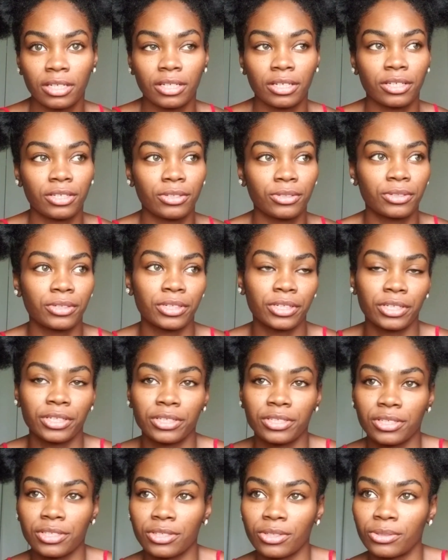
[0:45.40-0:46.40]

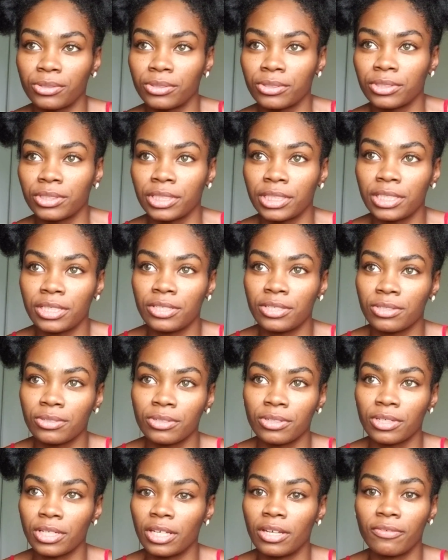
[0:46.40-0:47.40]
your stories,
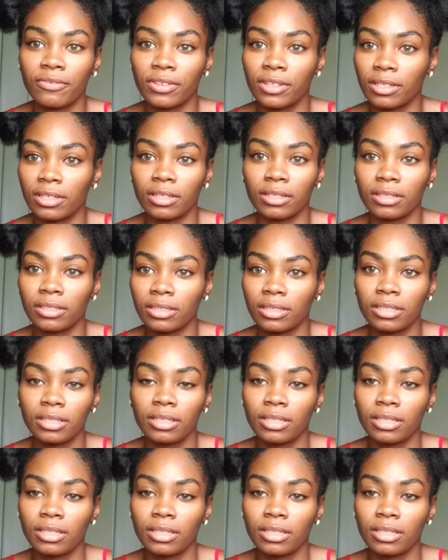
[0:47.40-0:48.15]
or if it